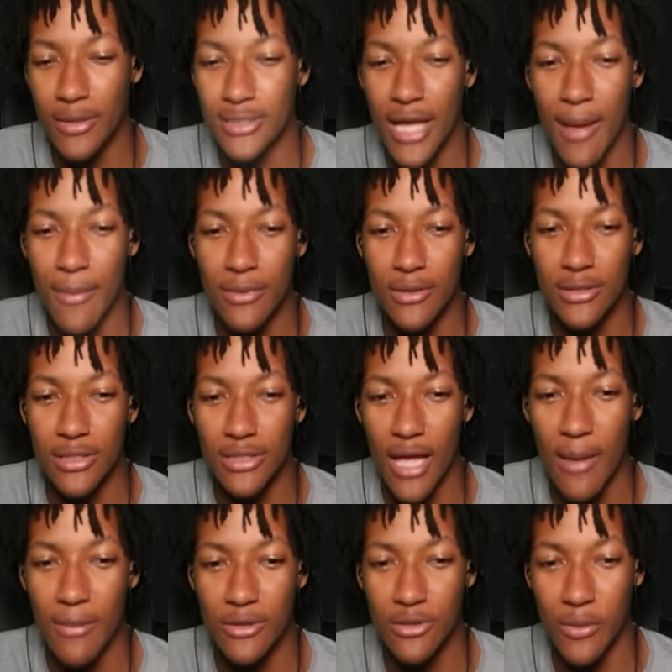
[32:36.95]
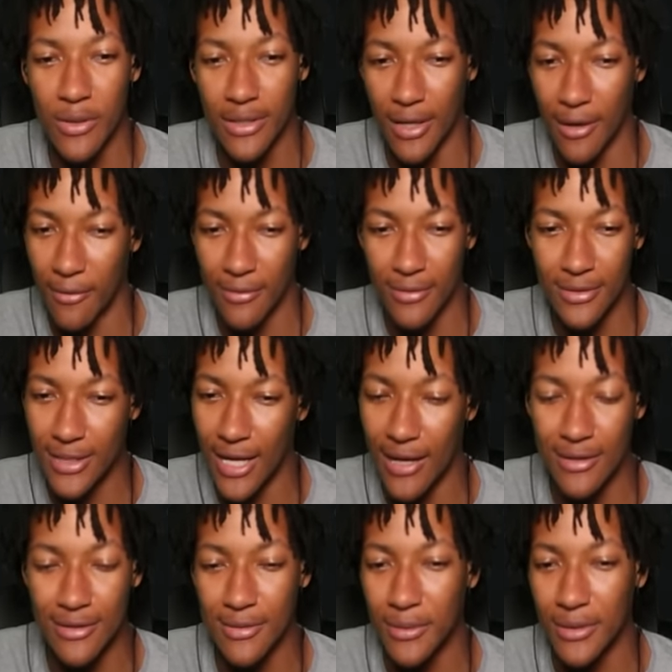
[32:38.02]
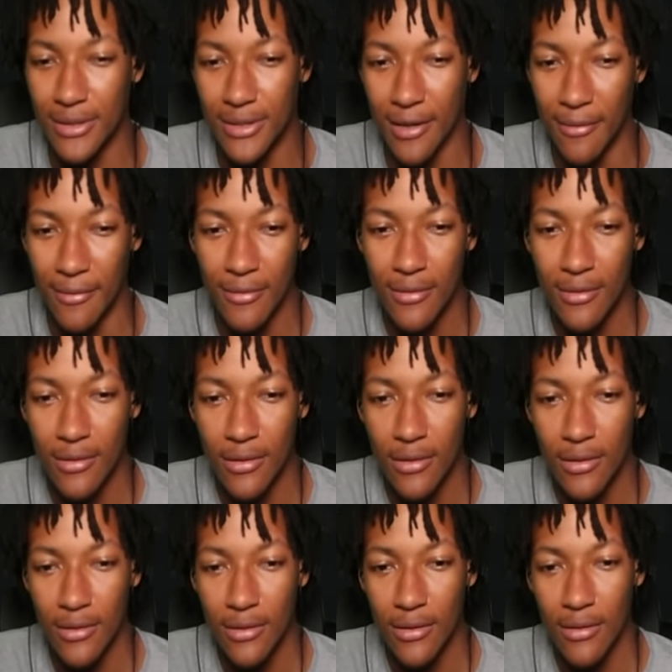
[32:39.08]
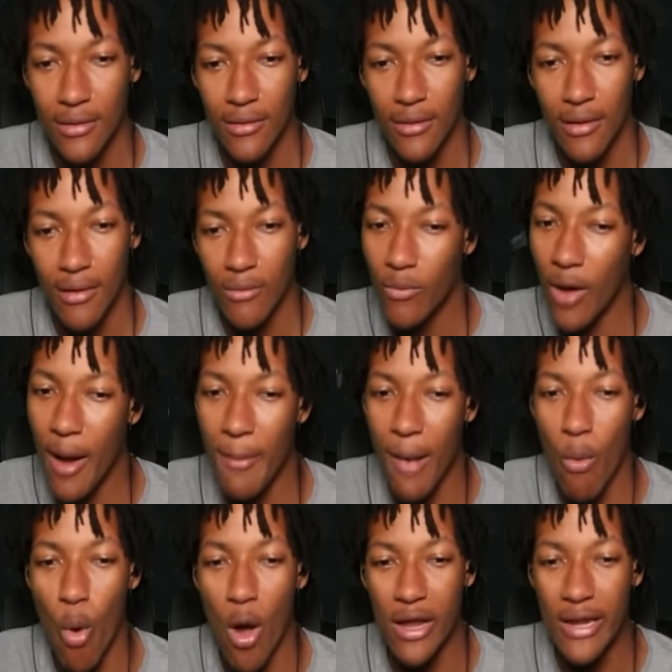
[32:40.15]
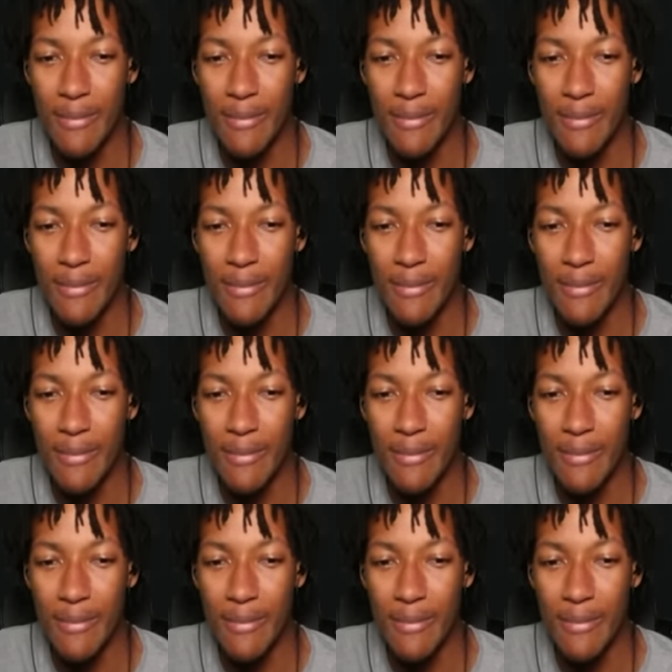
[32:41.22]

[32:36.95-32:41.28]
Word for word: game is this game is tweaked out. This game is tweaked out. Why am I walking